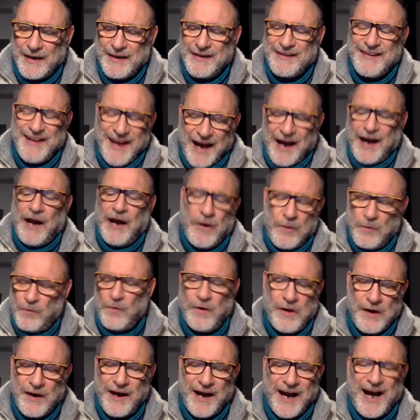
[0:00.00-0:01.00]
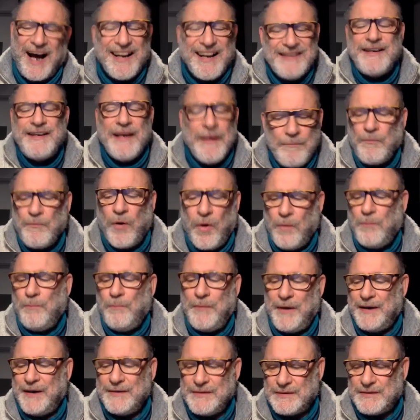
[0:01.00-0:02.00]
Now, at the
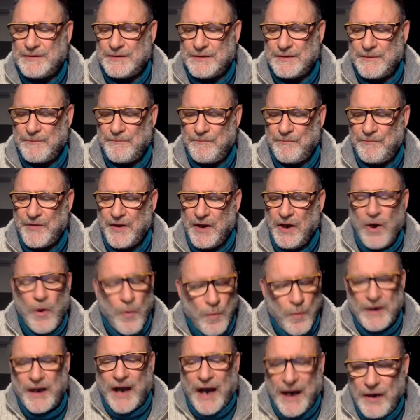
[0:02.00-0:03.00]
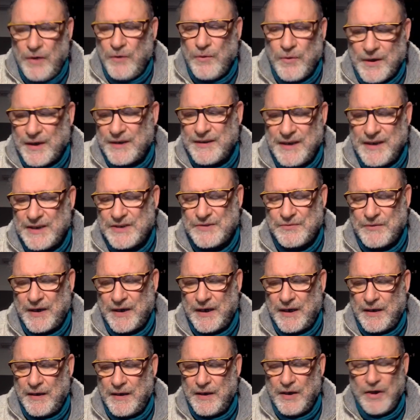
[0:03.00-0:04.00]
moment, when I look at
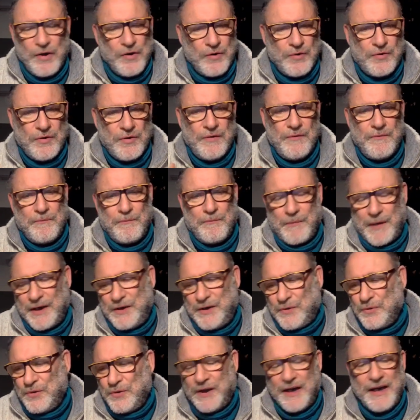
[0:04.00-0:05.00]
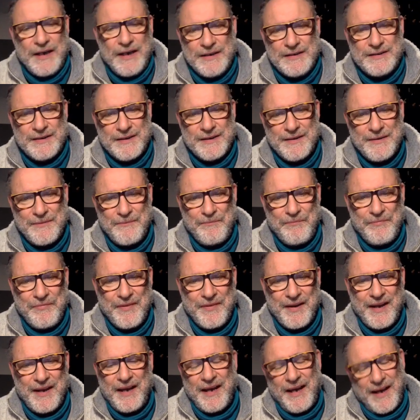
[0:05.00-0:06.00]
Israel, my two kids
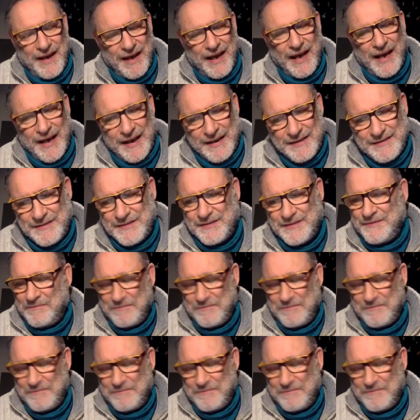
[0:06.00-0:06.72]
had